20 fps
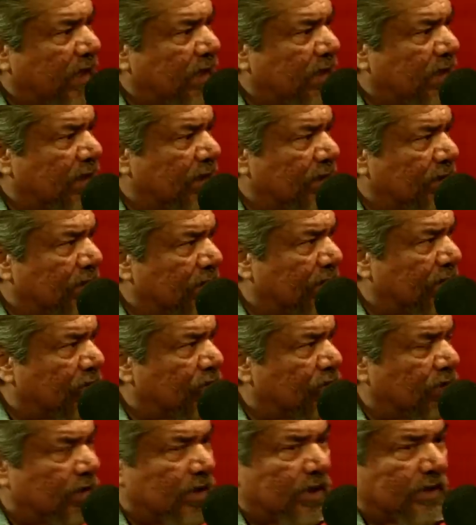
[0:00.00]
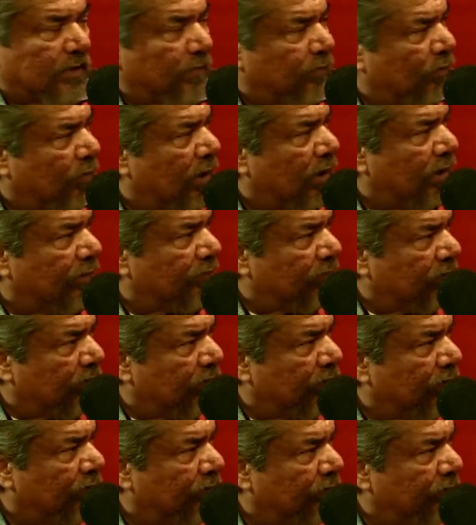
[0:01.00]
that dude, cut the bra off the
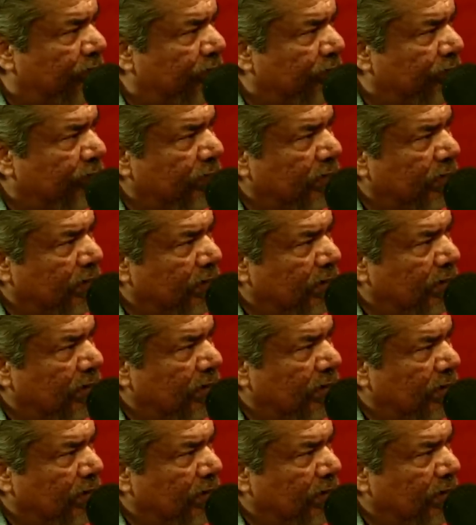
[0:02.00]
girl? I